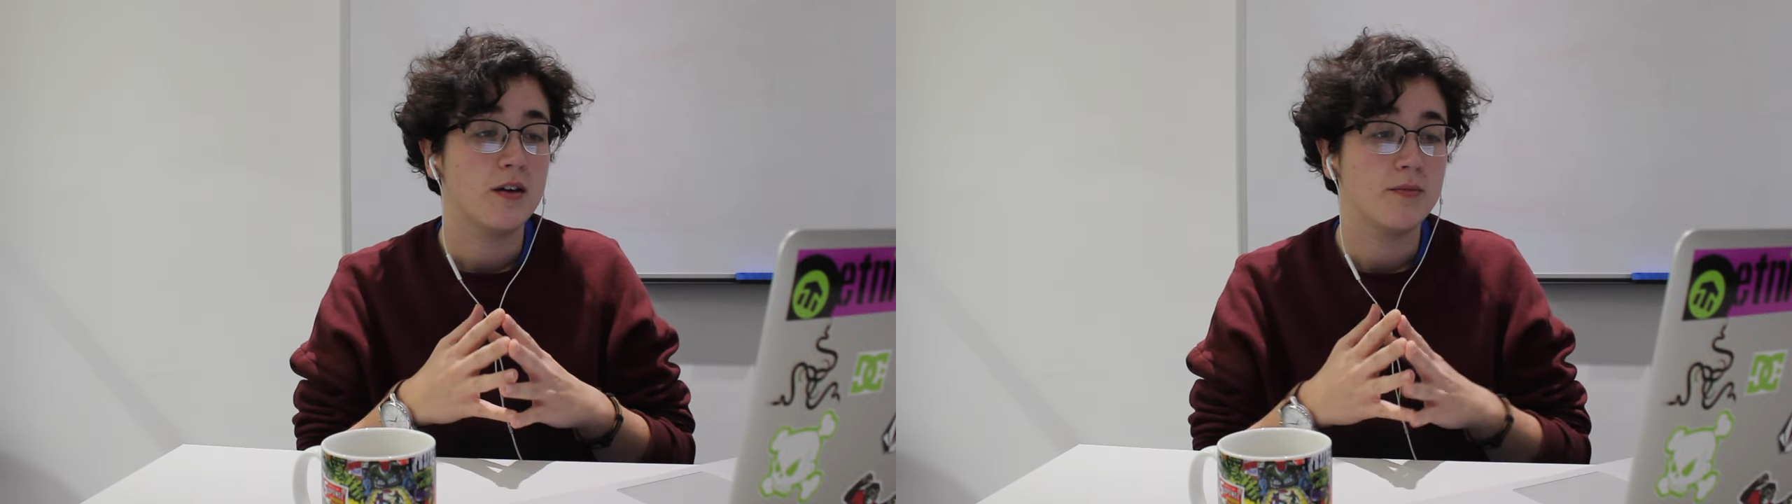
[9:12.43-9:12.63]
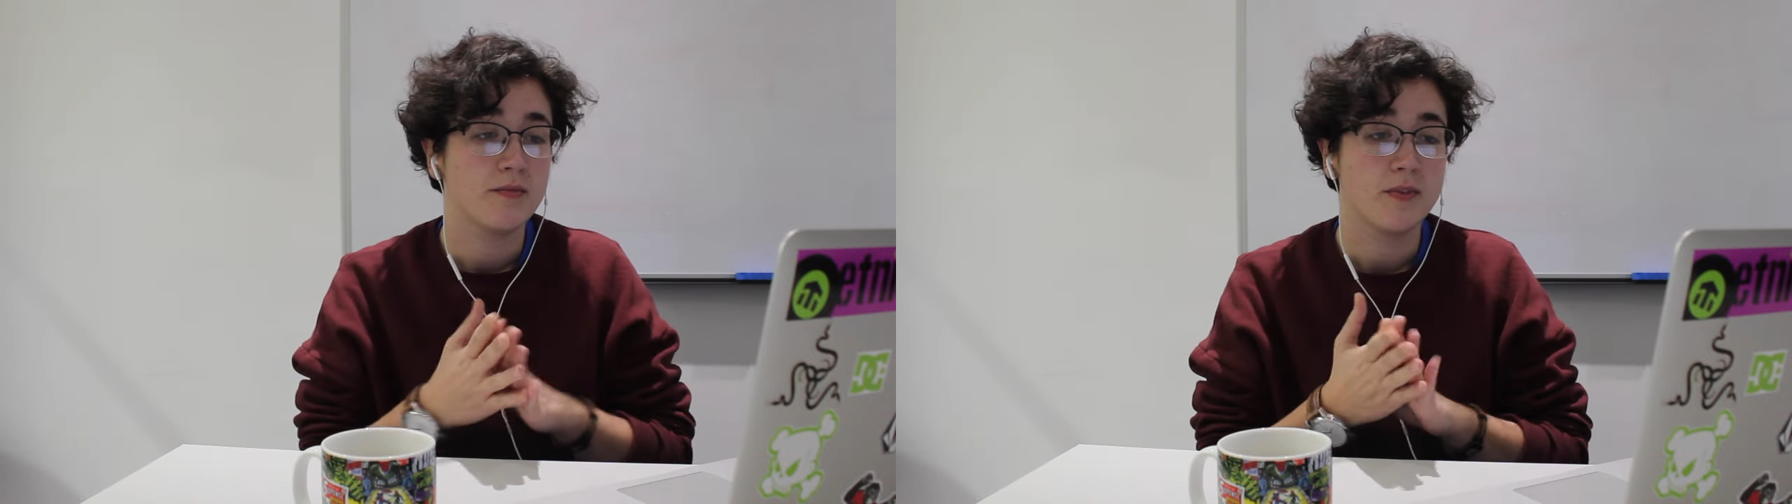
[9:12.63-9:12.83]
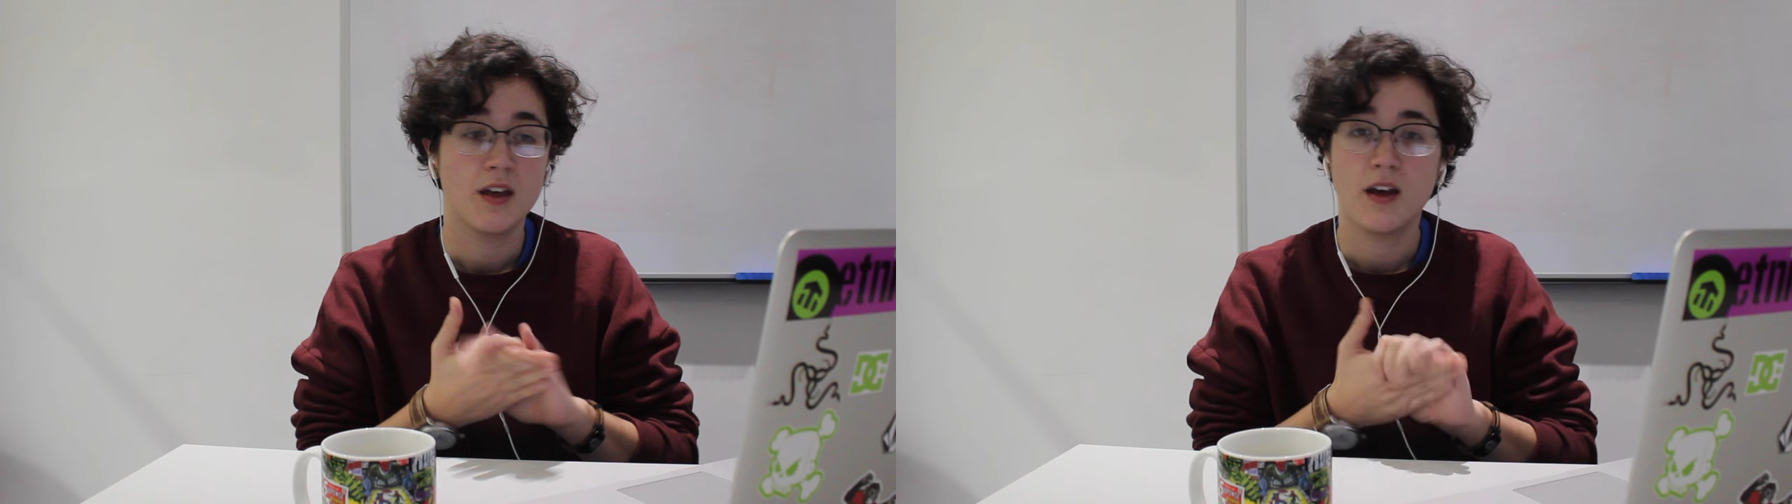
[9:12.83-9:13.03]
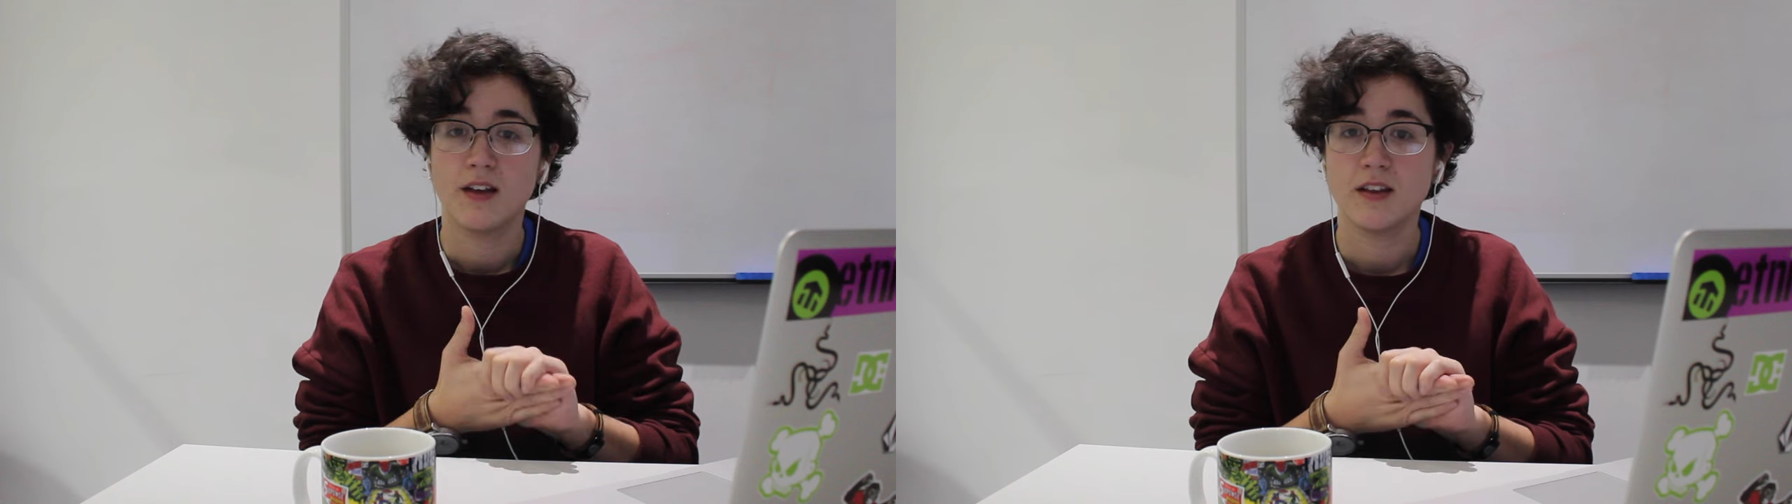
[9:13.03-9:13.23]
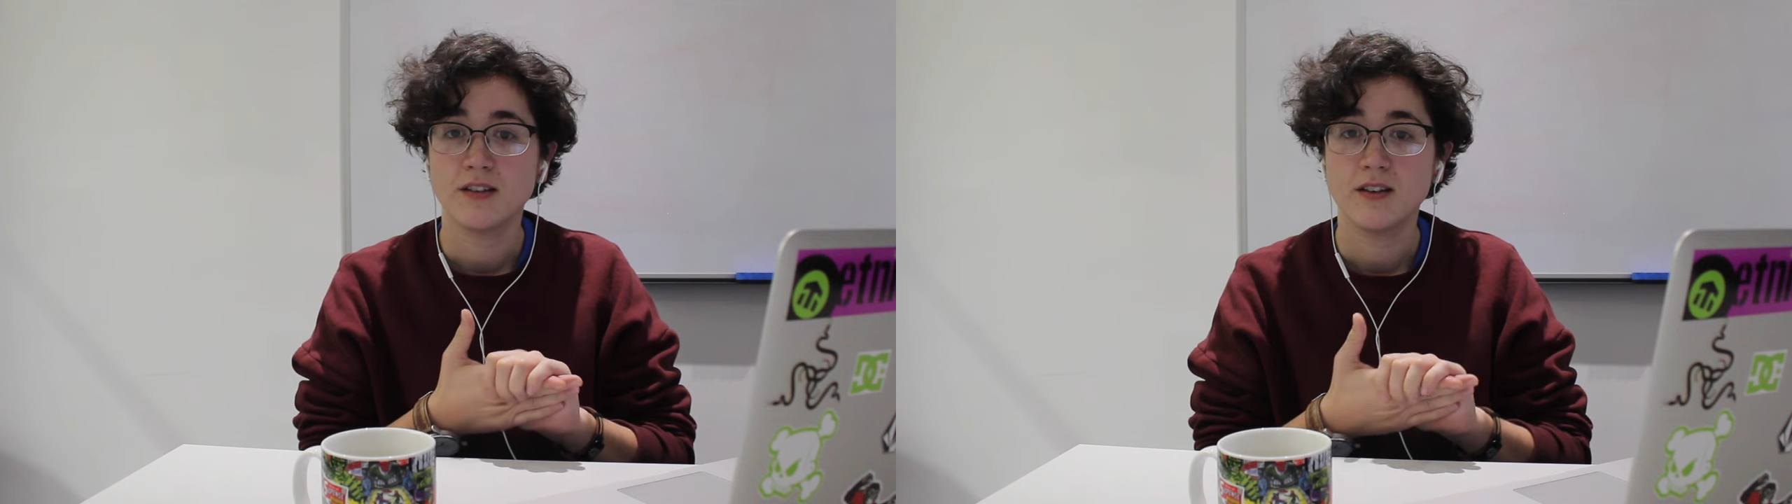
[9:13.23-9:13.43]
And
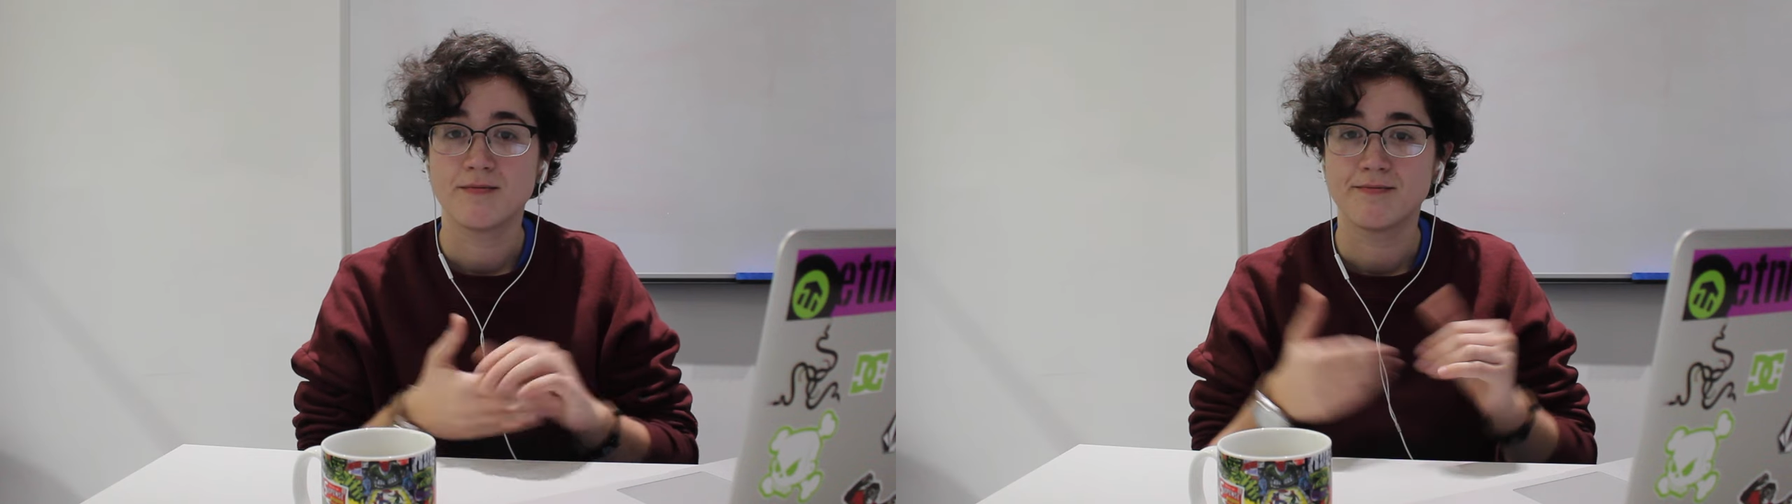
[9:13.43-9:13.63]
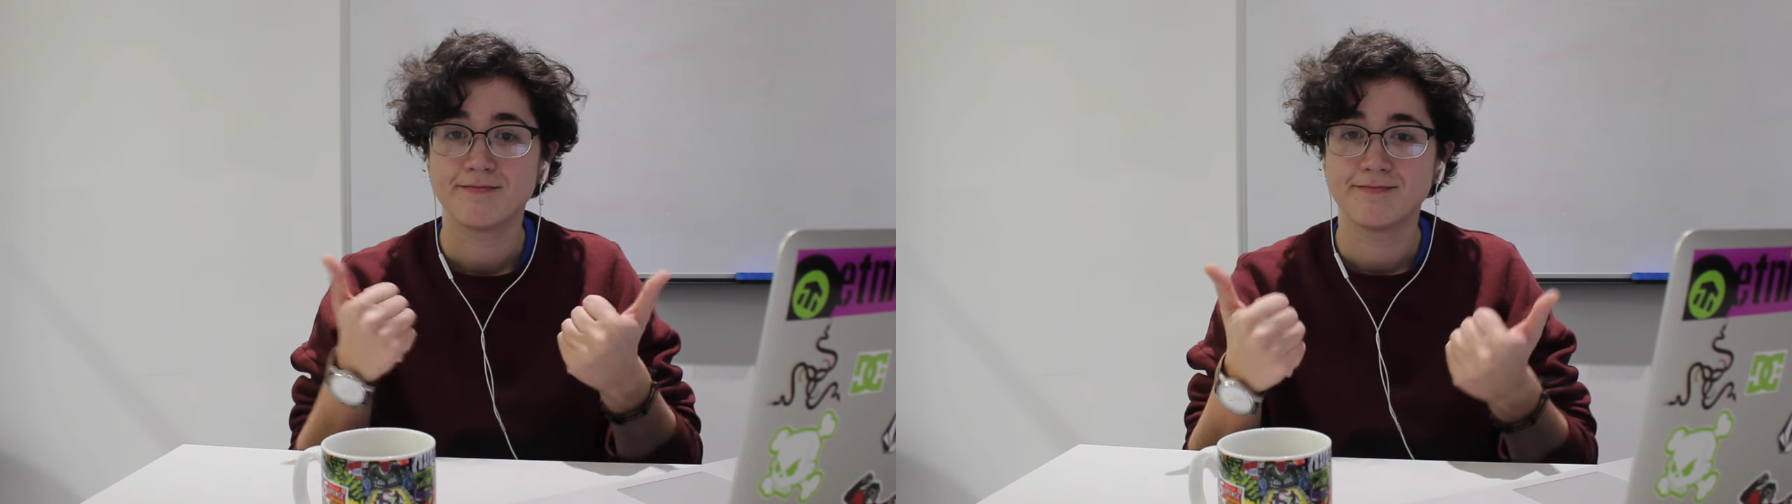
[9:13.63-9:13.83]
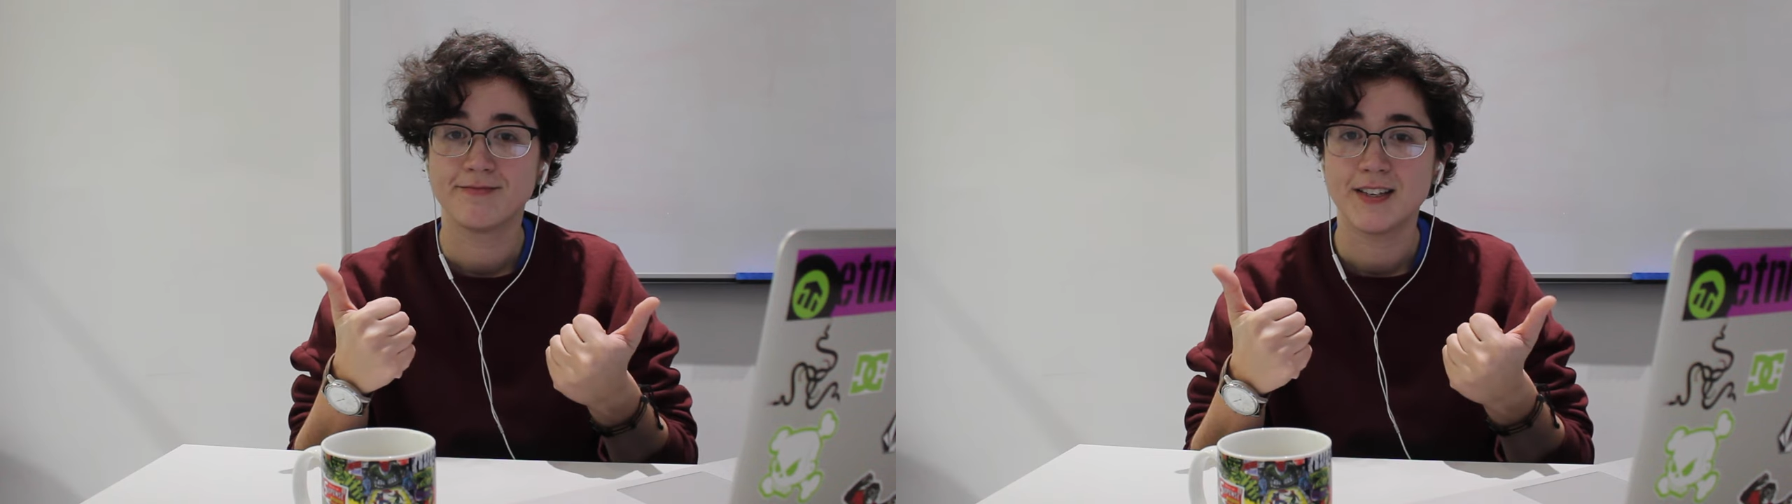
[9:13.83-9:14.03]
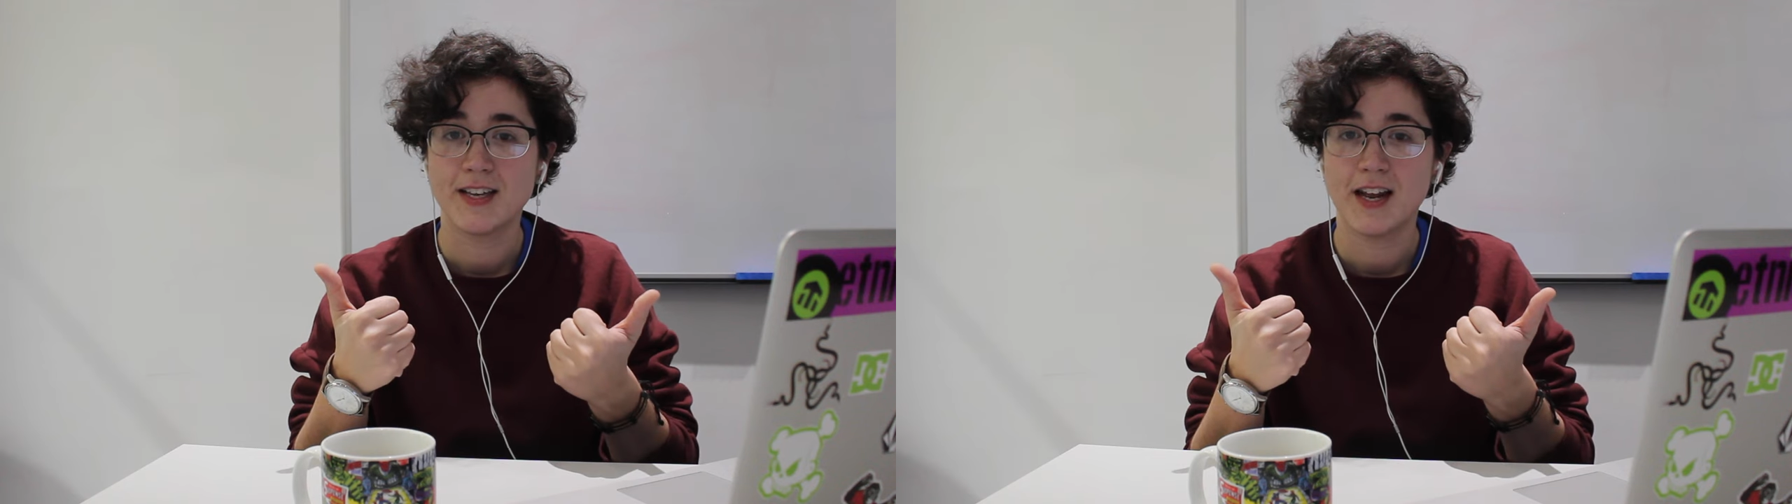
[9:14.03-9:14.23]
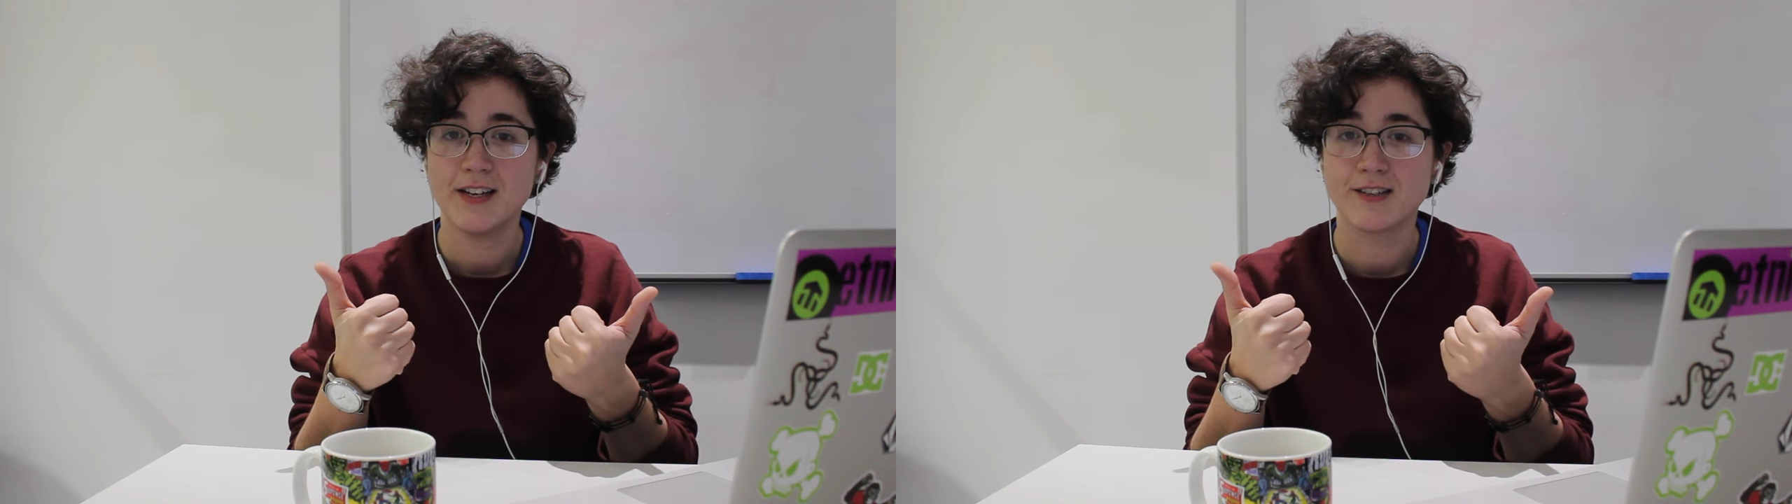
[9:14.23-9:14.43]
that's it.
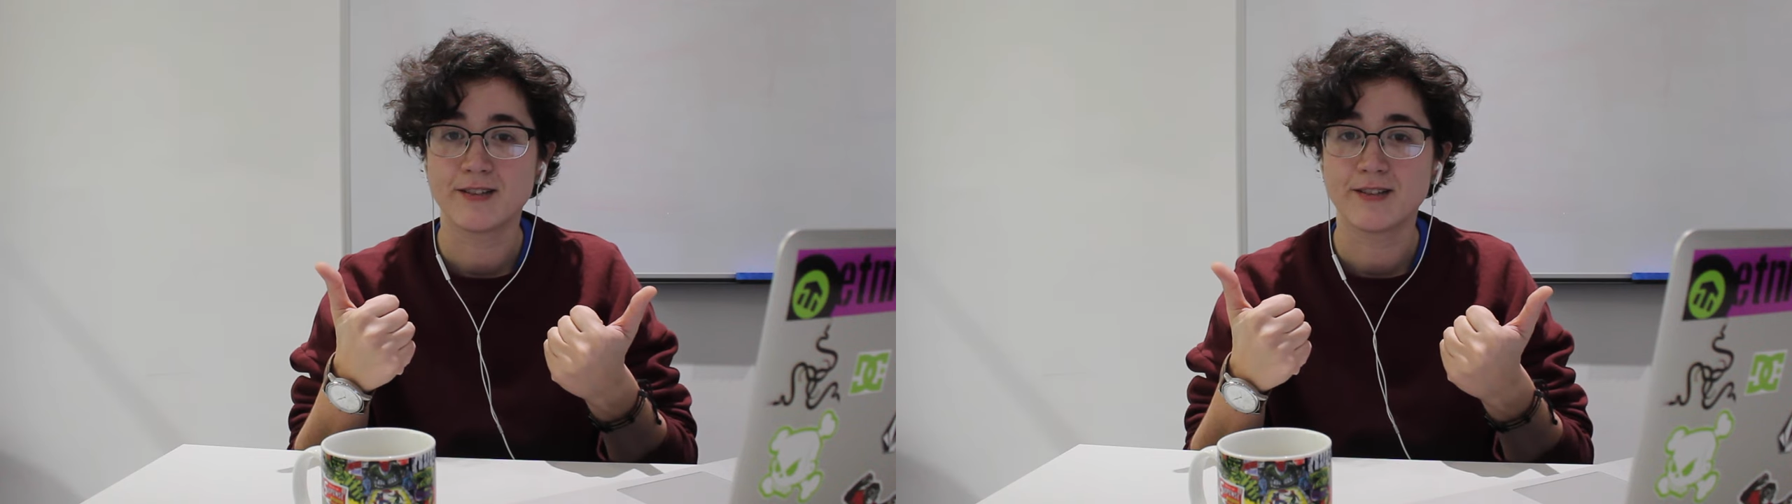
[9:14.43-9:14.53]
See you